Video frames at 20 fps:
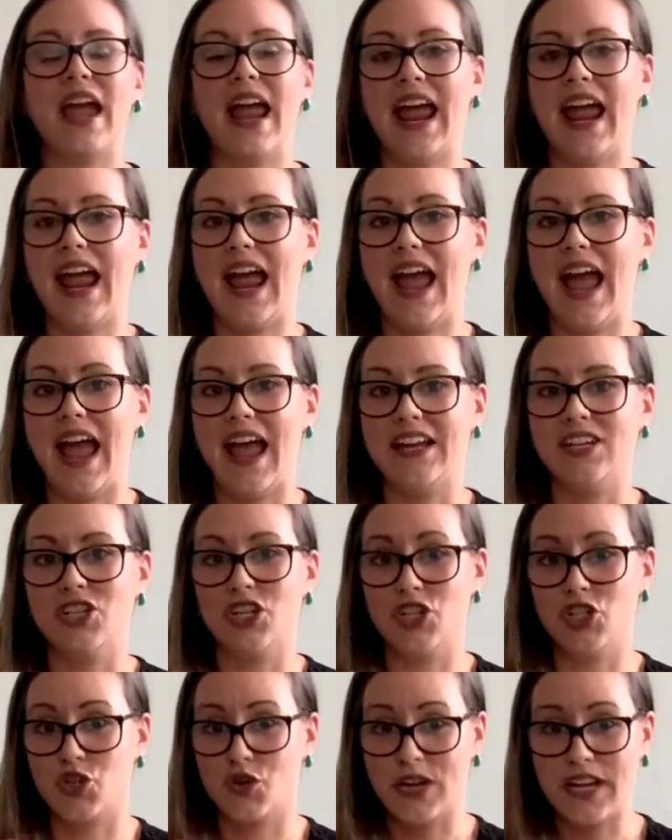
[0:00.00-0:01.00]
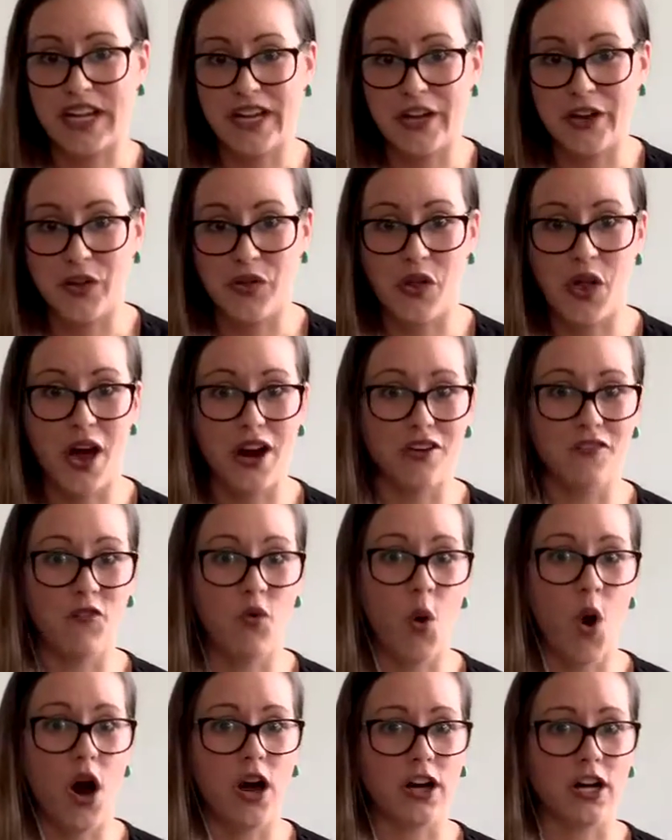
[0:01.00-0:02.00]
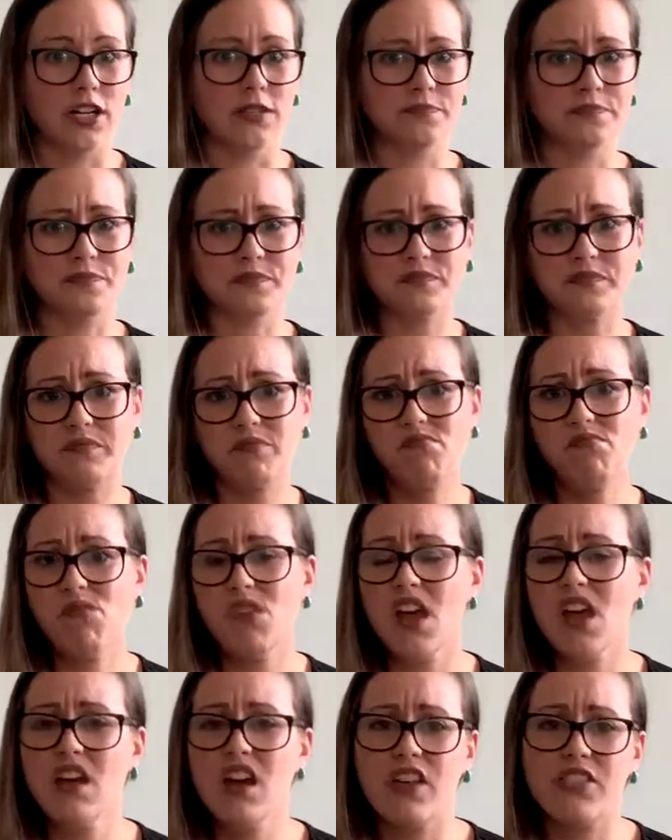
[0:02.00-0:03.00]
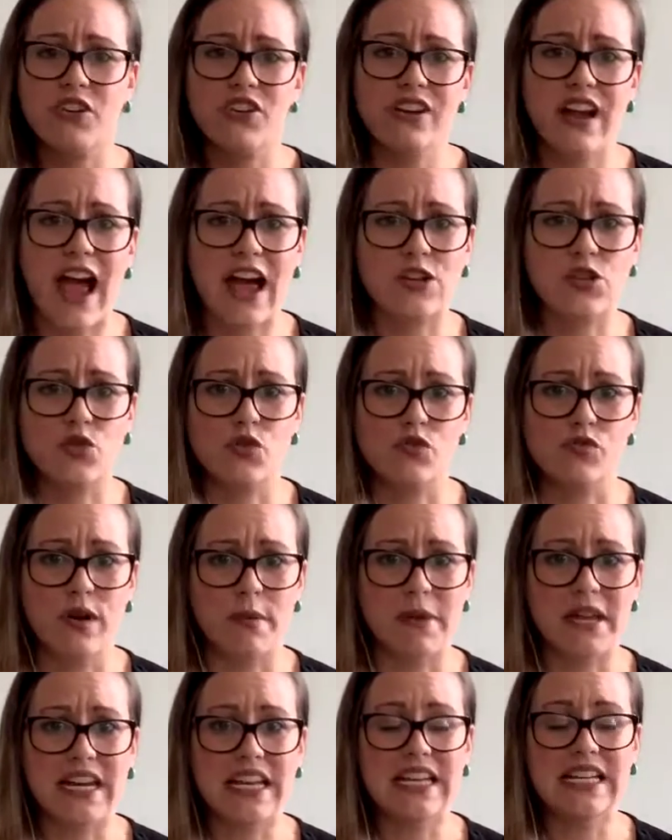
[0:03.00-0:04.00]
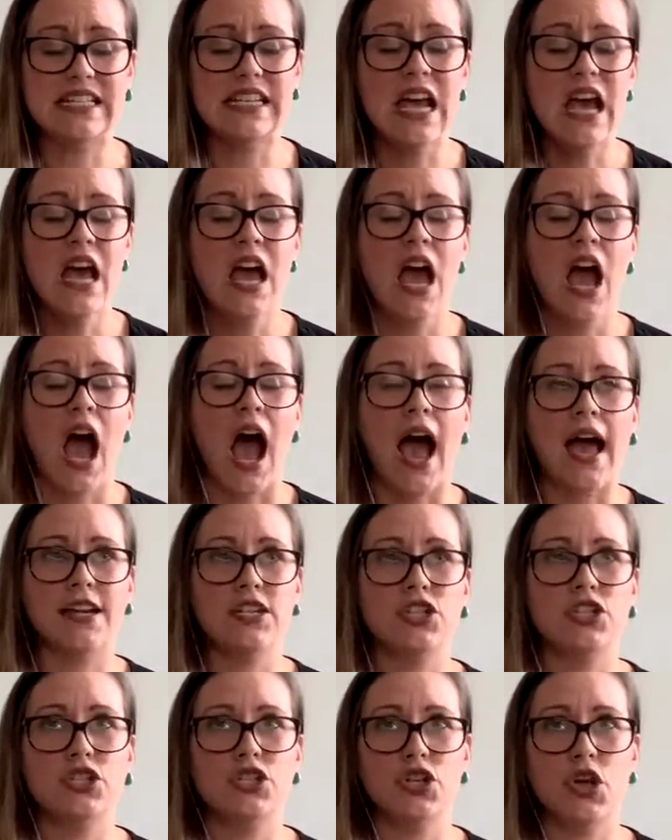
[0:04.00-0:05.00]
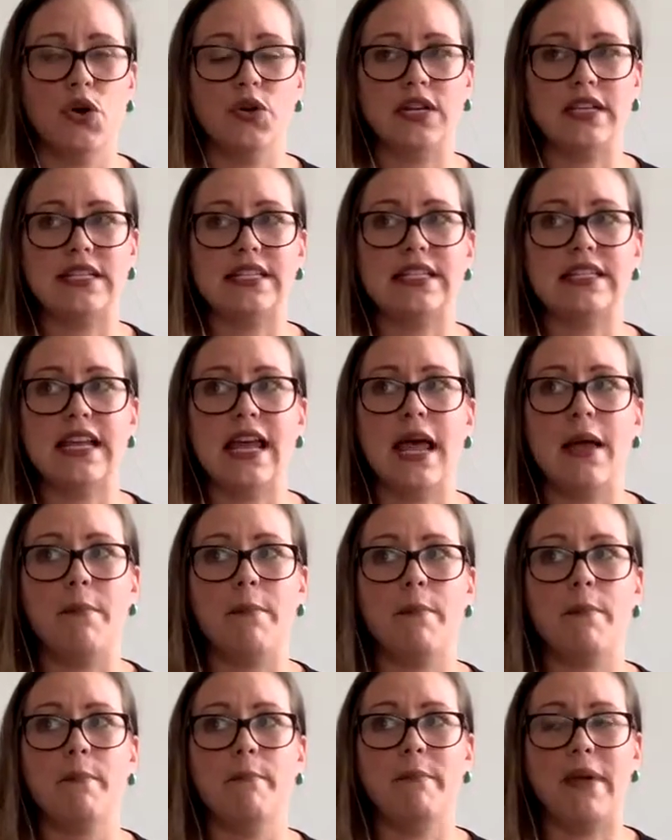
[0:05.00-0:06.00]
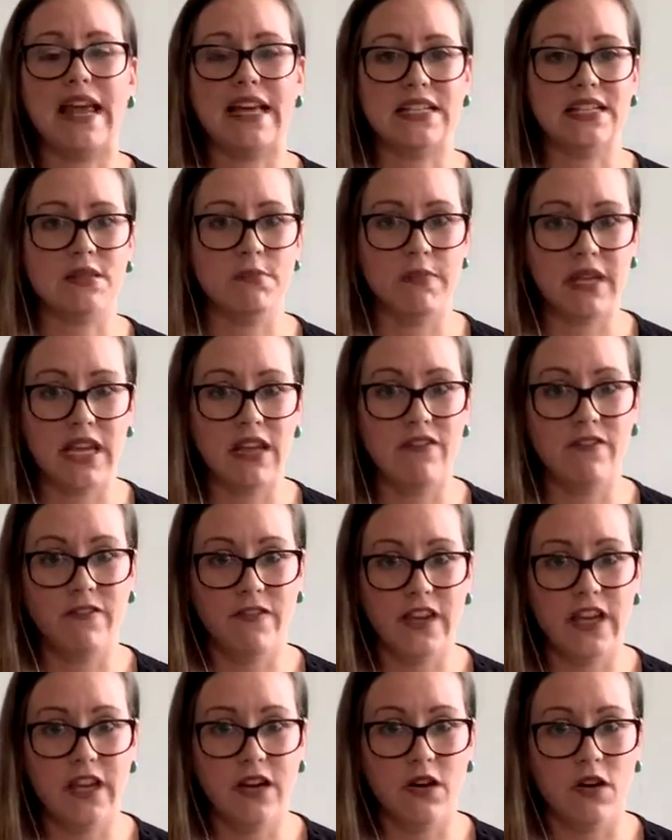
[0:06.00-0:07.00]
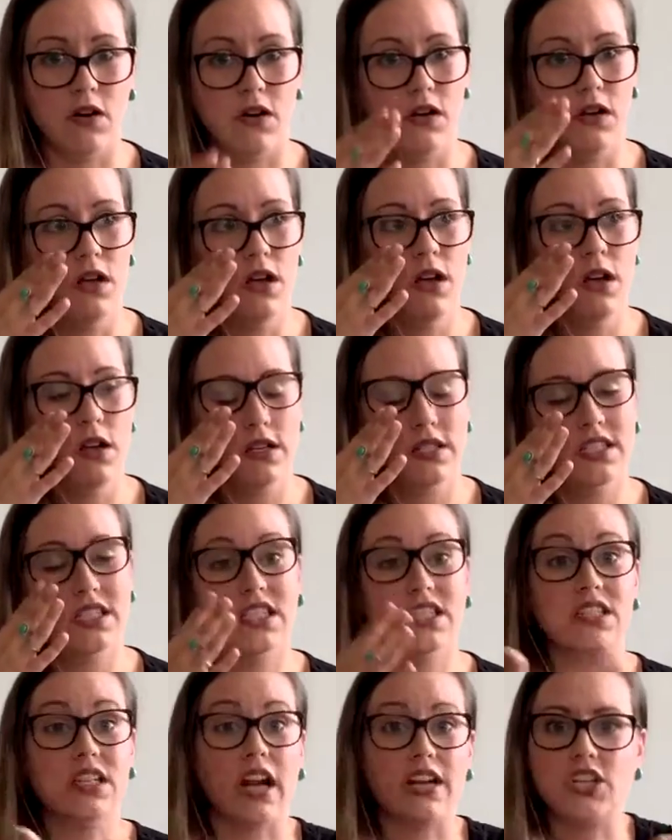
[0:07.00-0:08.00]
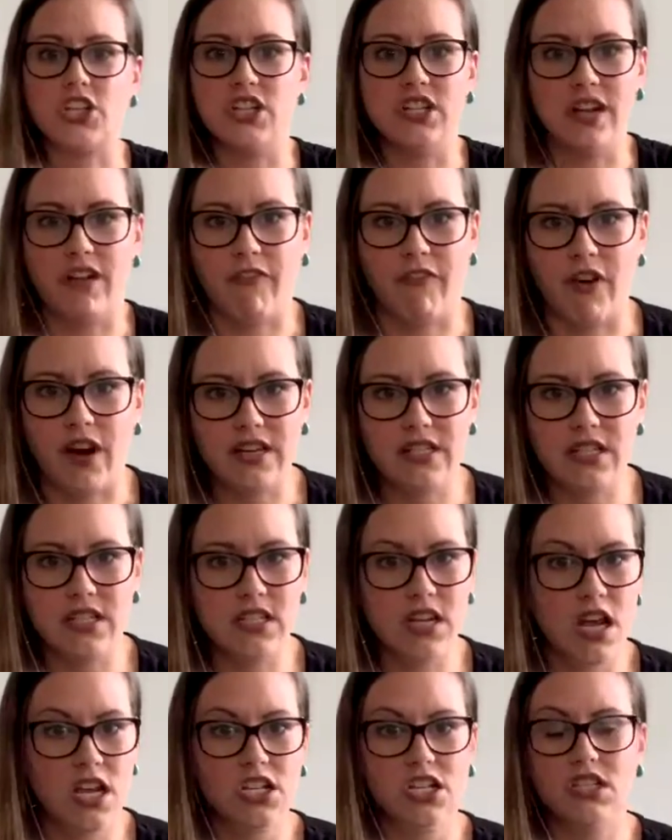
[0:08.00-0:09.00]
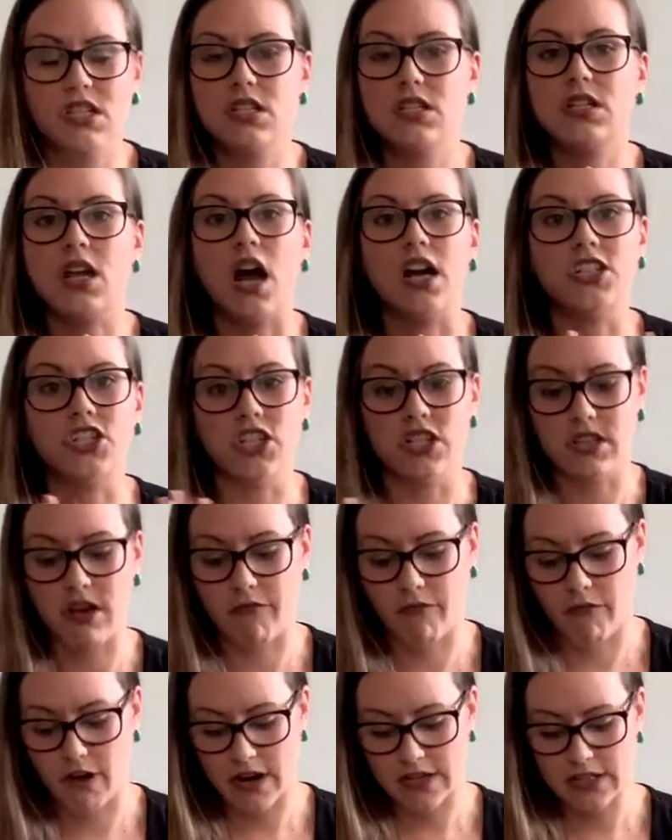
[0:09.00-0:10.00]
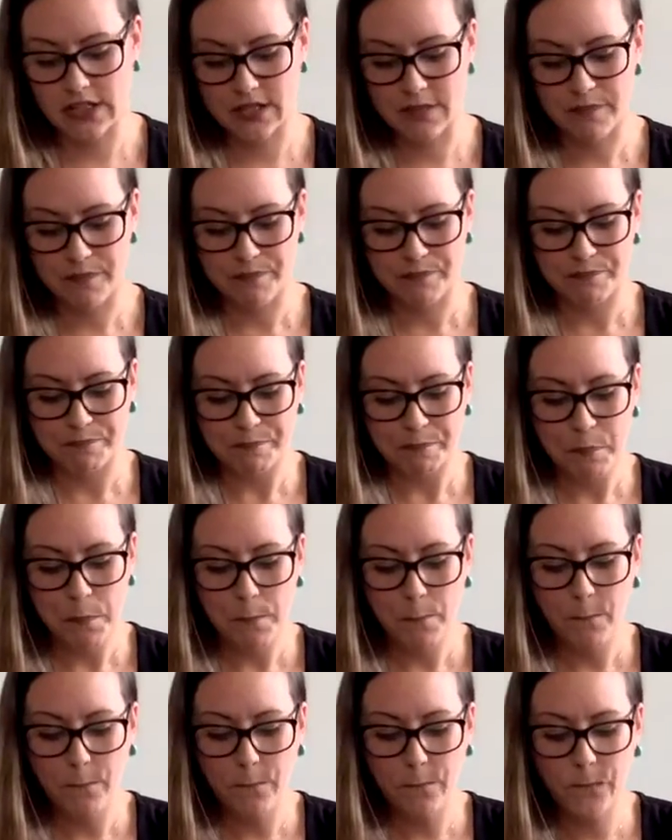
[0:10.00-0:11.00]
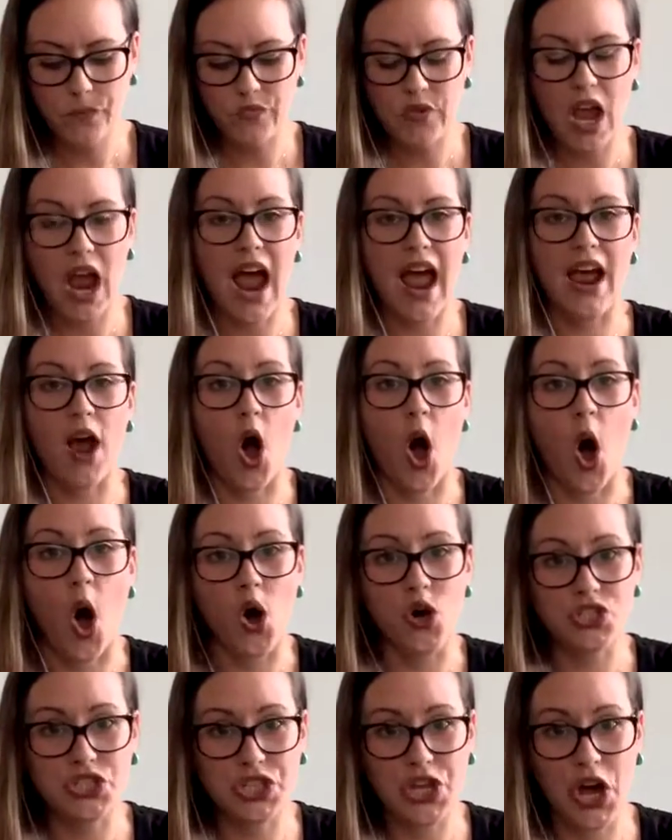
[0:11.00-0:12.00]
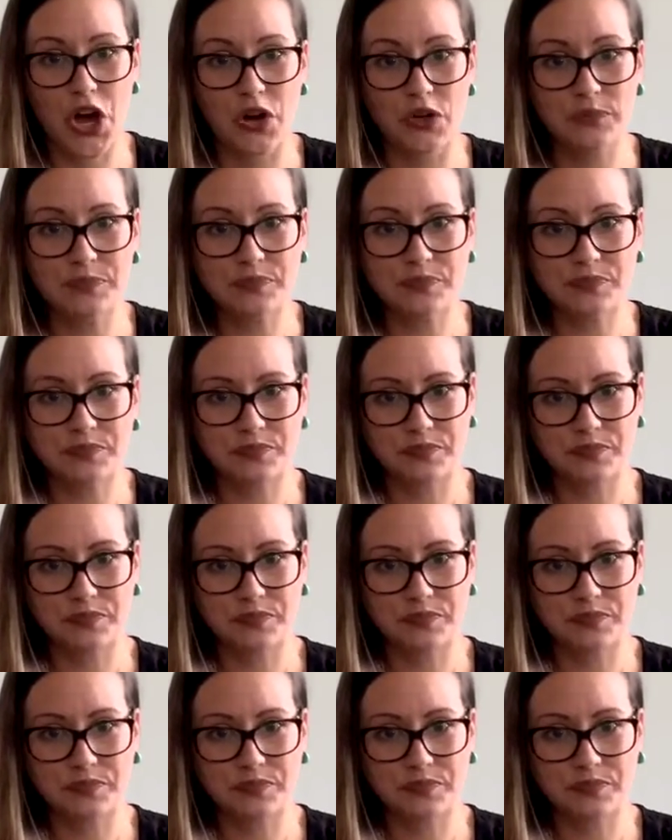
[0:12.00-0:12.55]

and drinking a lot of water and other natural remedies. I just notice it makes me feel such a difference, such a difference. I also